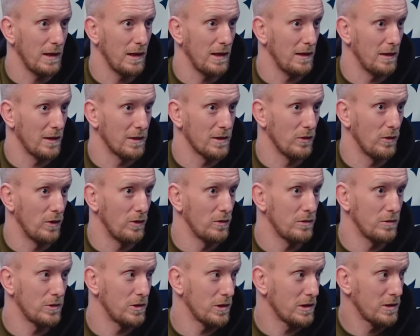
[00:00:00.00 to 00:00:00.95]
in the toe
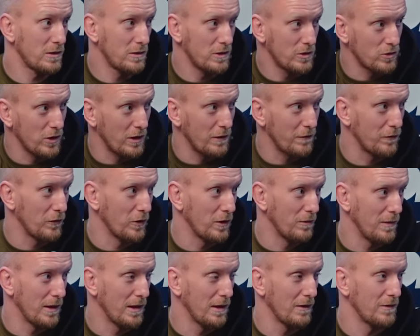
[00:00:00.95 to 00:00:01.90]
hold, just straight through
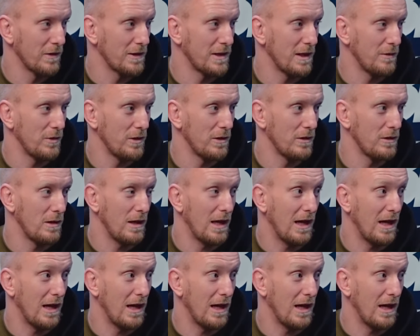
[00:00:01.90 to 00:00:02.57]
the middle of the tibia